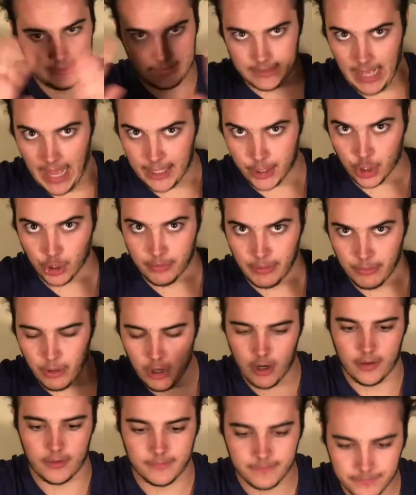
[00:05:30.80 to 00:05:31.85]
I could be
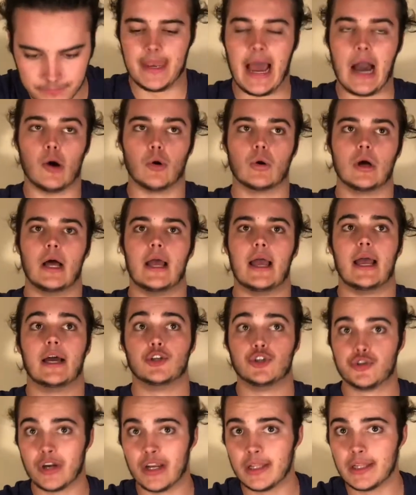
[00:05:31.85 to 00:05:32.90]
wrong. Now,
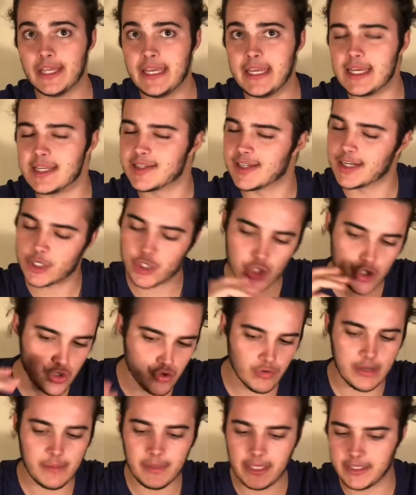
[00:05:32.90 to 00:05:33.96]
Andrea Lee is an
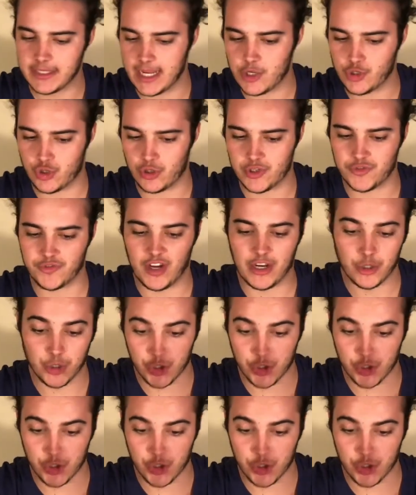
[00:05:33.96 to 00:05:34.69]
extremely dangerous fighter.